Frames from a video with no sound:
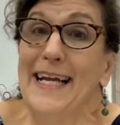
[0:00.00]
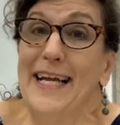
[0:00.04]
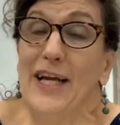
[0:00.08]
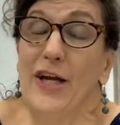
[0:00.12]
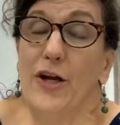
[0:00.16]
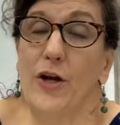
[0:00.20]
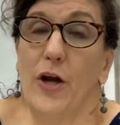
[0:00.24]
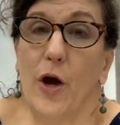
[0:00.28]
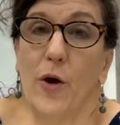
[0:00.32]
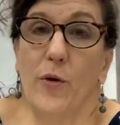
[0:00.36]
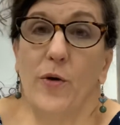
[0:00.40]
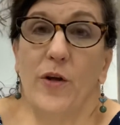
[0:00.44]

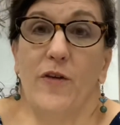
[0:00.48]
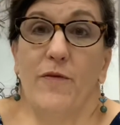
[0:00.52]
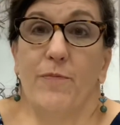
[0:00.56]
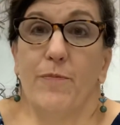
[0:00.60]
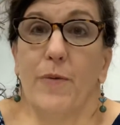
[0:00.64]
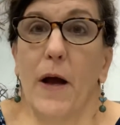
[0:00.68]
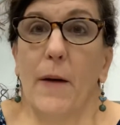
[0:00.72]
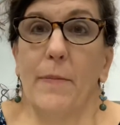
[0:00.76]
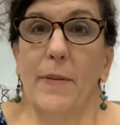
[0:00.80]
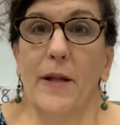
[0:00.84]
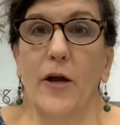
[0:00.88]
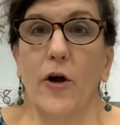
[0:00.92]
You know, you've
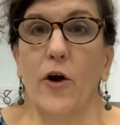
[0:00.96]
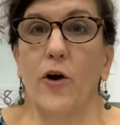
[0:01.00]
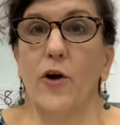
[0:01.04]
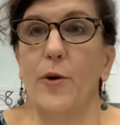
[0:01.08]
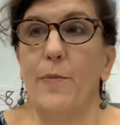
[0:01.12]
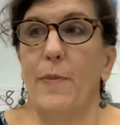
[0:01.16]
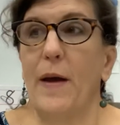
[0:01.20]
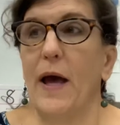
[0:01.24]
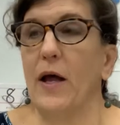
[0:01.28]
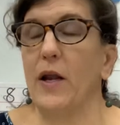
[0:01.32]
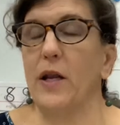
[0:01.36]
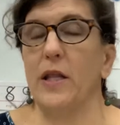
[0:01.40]
probably heard
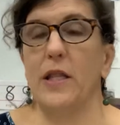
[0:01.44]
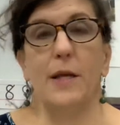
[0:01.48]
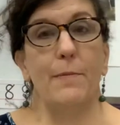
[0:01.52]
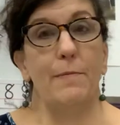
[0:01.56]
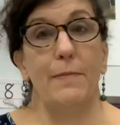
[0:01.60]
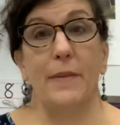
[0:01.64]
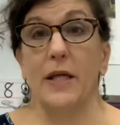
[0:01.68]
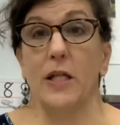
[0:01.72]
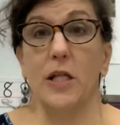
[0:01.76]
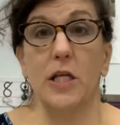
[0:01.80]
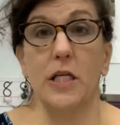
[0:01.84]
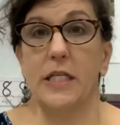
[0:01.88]
about in the
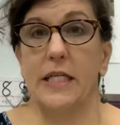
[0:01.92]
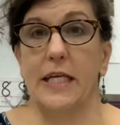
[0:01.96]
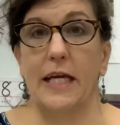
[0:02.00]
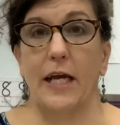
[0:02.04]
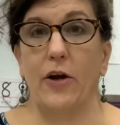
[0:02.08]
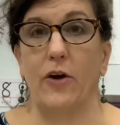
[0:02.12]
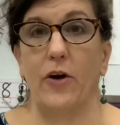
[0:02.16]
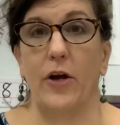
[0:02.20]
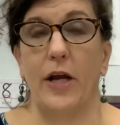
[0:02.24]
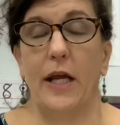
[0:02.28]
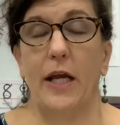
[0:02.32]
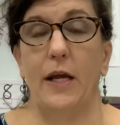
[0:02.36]

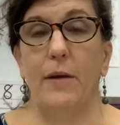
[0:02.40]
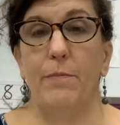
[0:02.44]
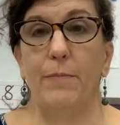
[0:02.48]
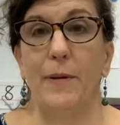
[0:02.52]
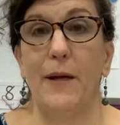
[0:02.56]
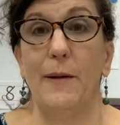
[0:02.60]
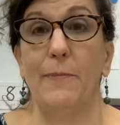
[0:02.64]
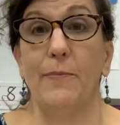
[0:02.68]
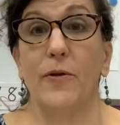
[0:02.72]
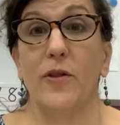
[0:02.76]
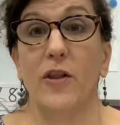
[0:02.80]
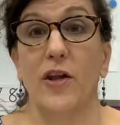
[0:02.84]
military,
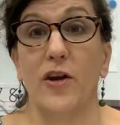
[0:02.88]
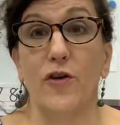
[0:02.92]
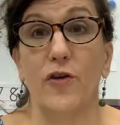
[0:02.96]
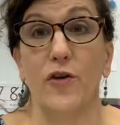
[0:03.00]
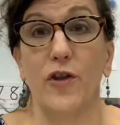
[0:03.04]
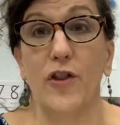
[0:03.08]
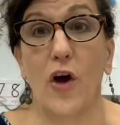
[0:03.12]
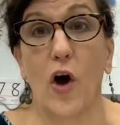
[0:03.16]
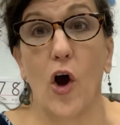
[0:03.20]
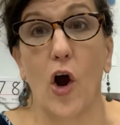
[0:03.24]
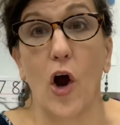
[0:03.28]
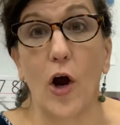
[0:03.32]
people that are
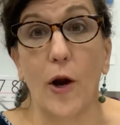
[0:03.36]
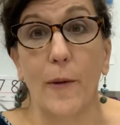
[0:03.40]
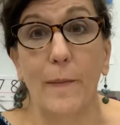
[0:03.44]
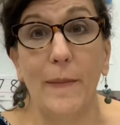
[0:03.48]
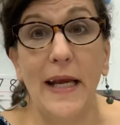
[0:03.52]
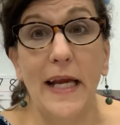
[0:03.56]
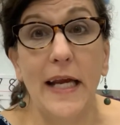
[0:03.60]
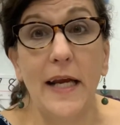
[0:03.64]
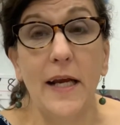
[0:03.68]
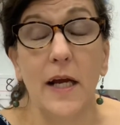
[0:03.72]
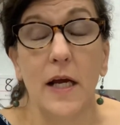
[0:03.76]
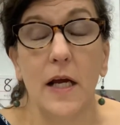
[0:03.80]
in the
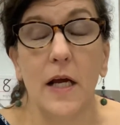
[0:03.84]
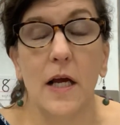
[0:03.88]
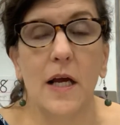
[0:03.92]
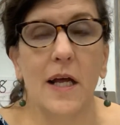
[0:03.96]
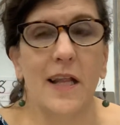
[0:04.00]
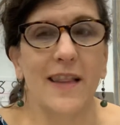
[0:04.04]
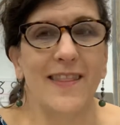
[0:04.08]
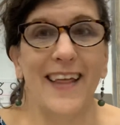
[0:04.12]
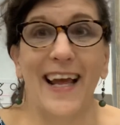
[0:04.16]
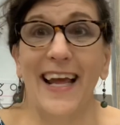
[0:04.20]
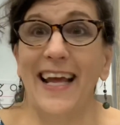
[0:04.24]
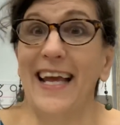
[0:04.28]
army,
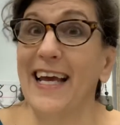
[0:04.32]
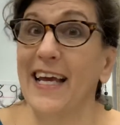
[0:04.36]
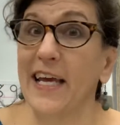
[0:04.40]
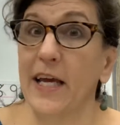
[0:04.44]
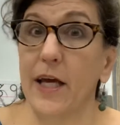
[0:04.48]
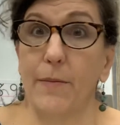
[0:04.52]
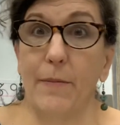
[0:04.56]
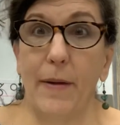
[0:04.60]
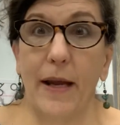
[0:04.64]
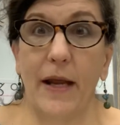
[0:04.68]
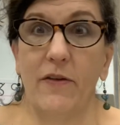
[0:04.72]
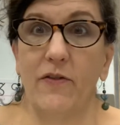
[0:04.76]
they get
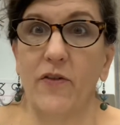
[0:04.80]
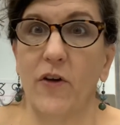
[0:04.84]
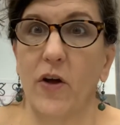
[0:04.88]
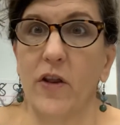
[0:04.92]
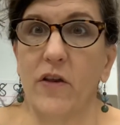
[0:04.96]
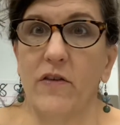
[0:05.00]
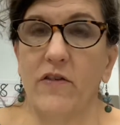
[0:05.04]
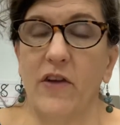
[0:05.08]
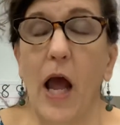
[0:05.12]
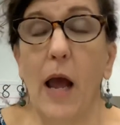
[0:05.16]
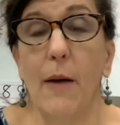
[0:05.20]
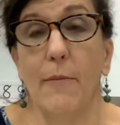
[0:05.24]
commands all
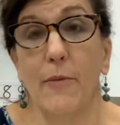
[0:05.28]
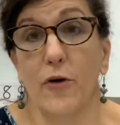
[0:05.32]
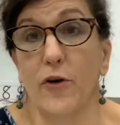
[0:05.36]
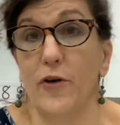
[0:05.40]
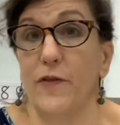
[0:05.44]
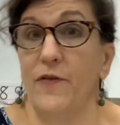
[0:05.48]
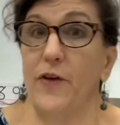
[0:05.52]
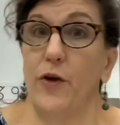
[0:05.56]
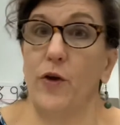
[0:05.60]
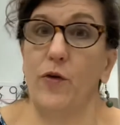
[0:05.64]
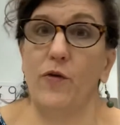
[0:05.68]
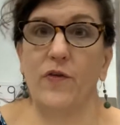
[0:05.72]
the time. Or
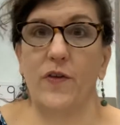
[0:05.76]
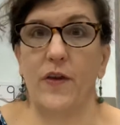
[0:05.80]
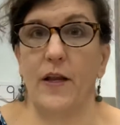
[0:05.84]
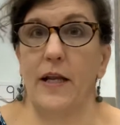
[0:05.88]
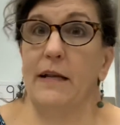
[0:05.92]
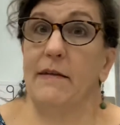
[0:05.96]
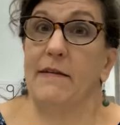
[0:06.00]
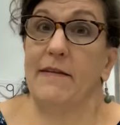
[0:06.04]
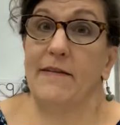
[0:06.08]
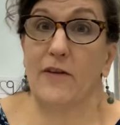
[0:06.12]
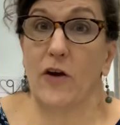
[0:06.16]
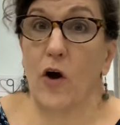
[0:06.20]
have you
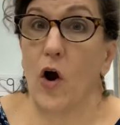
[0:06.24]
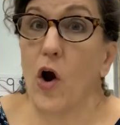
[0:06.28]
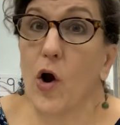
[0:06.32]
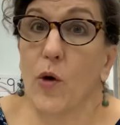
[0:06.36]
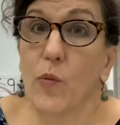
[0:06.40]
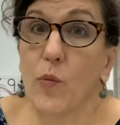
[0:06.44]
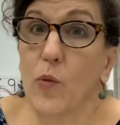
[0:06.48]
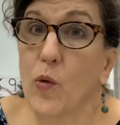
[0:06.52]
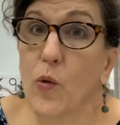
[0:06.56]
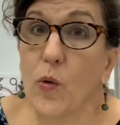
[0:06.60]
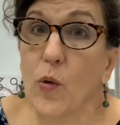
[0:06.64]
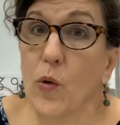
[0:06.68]
seen
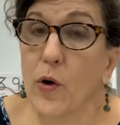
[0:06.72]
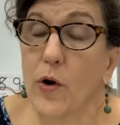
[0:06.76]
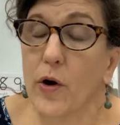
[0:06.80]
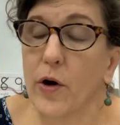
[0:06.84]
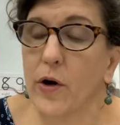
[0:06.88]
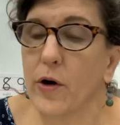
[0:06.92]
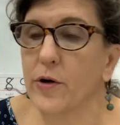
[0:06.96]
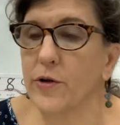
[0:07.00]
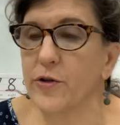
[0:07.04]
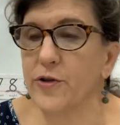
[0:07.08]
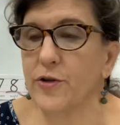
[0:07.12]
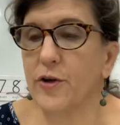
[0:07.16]
Star
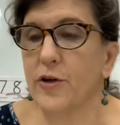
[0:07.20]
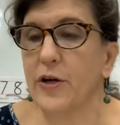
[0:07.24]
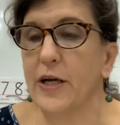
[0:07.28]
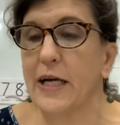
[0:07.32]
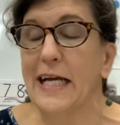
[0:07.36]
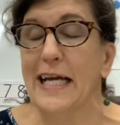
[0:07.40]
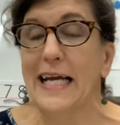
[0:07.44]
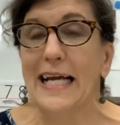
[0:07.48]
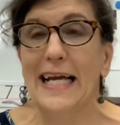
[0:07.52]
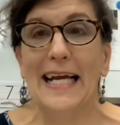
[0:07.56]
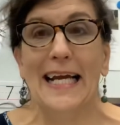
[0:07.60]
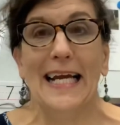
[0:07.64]
Wars
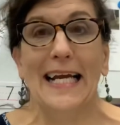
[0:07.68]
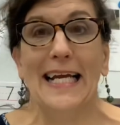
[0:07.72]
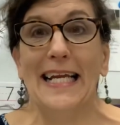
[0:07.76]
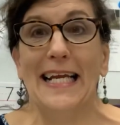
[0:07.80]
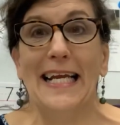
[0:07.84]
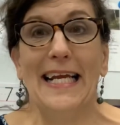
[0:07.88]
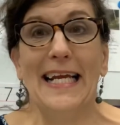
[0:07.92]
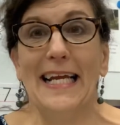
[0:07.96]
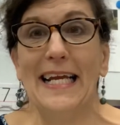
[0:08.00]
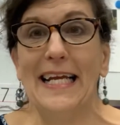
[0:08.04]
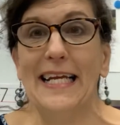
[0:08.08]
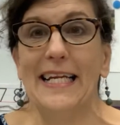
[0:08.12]
or
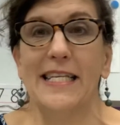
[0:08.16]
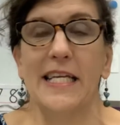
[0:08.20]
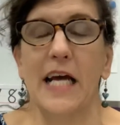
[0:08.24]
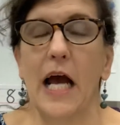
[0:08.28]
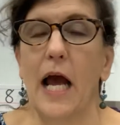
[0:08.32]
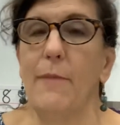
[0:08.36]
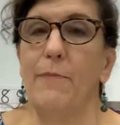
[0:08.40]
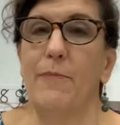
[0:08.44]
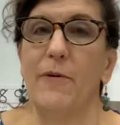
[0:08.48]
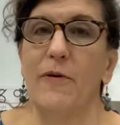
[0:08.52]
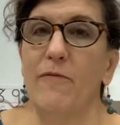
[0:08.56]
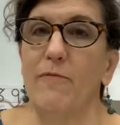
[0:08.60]
any
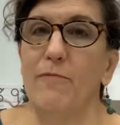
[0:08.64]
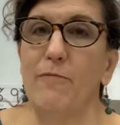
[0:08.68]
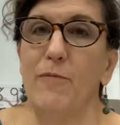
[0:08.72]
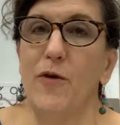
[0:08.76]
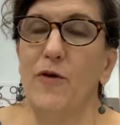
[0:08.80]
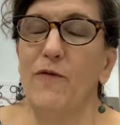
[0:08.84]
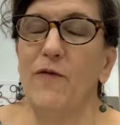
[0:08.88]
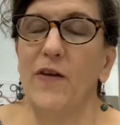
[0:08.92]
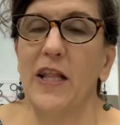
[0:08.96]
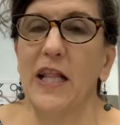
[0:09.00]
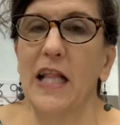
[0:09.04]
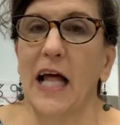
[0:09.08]
type of
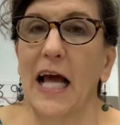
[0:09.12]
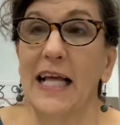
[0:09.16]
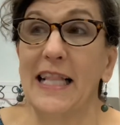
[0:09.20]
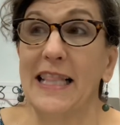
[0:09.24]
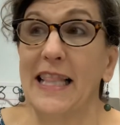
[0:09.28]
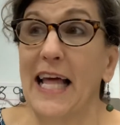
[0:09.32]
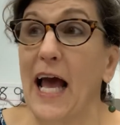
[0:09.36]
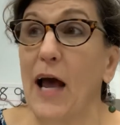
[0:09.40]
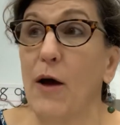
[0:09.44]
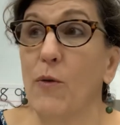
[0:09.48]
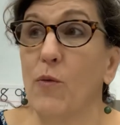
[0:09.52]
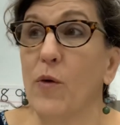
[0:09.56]
movie
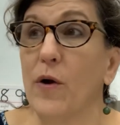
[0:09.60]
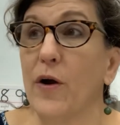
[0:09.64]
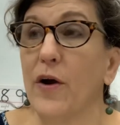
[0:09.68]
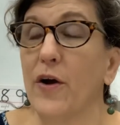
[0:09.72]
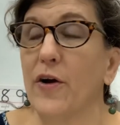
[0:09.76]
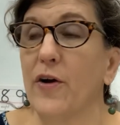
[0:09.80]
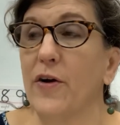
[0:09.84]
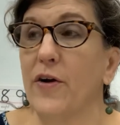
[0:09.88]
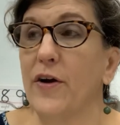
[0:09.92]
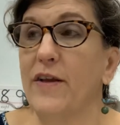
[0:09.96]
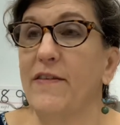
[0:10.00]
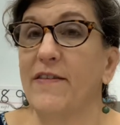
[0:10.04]
like that
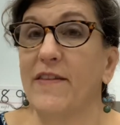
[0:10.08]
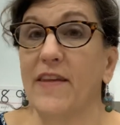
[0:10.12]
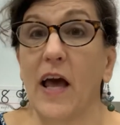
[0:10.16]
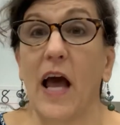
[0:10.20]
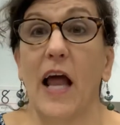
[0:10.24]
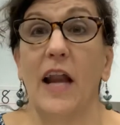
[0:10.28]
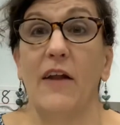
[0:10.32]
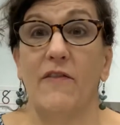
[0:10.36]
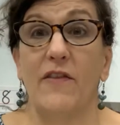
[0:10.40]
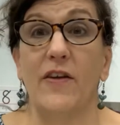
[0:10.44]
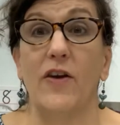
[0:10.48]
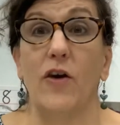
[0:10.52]
where it's
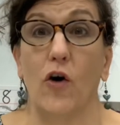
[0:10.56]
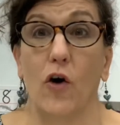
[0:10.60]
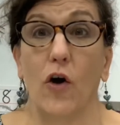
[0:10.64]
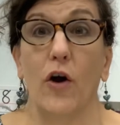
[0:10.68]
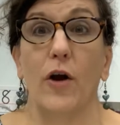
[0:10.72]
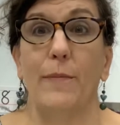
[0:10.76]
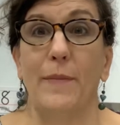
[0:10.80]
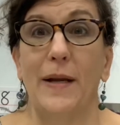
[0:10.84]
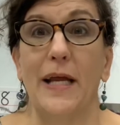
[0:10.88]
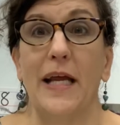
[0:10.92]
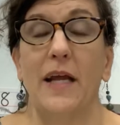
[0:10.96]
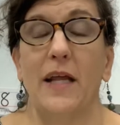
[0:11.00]
kind of an
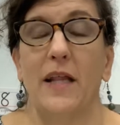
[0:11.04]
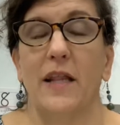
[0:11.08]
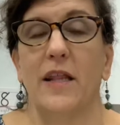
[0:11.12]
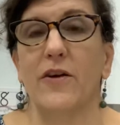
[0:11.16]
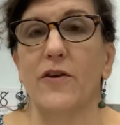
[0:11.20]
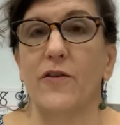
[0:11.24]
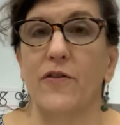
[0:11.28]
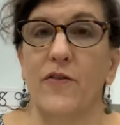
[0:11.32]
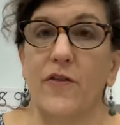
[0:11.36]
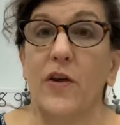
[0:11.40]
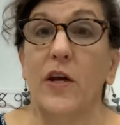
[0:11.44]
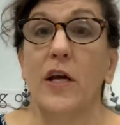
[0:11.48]
army,
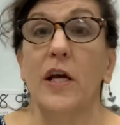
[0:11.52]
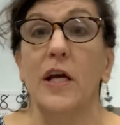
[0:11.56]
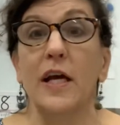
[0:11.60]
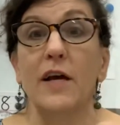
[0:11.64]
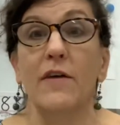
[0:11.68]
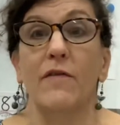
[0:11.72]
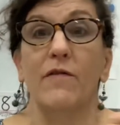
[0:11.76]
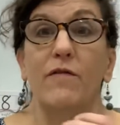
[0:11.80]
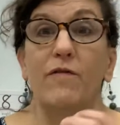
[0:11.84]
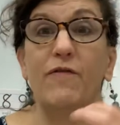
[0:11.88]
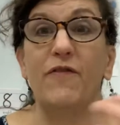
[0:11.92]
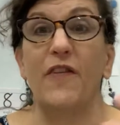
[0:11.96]
there's
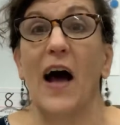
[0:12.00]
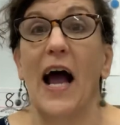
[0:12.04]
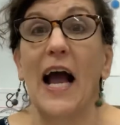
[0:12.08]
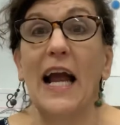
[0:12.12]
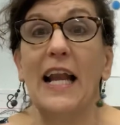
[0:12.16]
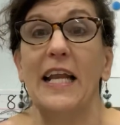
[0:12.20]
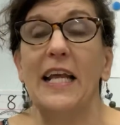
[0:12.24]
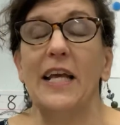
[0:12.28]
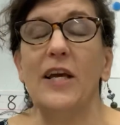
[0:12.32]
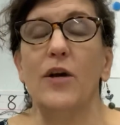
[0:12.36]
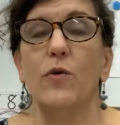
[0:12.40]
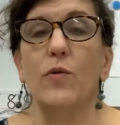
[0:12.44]

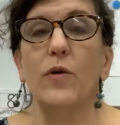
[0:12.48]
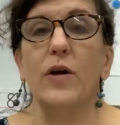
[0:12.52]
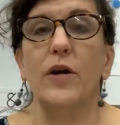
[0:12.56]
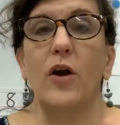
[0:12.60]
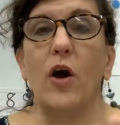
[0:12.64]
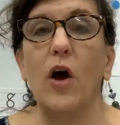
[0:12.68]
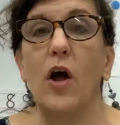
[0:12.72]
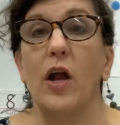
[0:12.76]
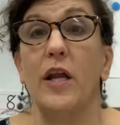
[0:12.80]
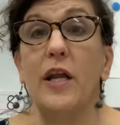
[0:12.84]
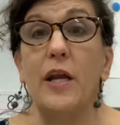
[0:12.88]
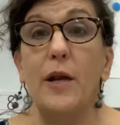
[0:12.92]
fighting
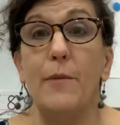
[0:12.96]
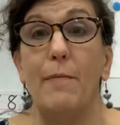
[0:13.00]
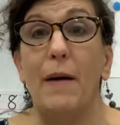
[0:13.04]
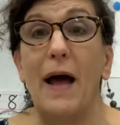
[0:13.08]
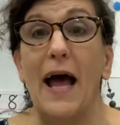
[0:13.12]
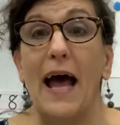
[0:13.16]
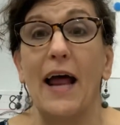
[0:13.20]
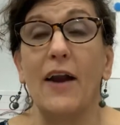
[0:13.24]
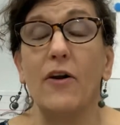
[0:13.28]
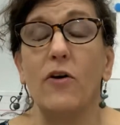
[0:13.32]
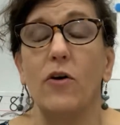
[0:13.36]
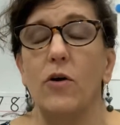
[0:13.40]
going on in a
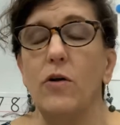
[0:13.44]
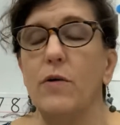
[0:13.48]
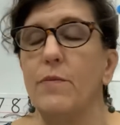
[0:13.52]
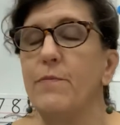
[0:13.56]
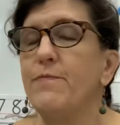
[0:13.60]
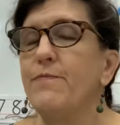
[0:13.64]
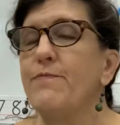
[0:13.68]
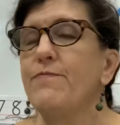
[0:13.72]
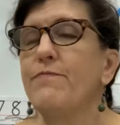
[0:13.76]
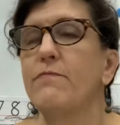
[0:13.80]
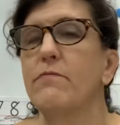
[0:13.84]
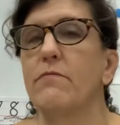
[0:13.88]

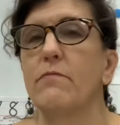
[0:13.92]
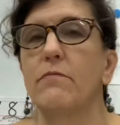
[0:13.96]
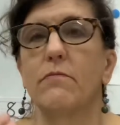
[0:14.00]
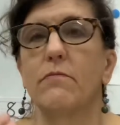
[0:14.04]
battle?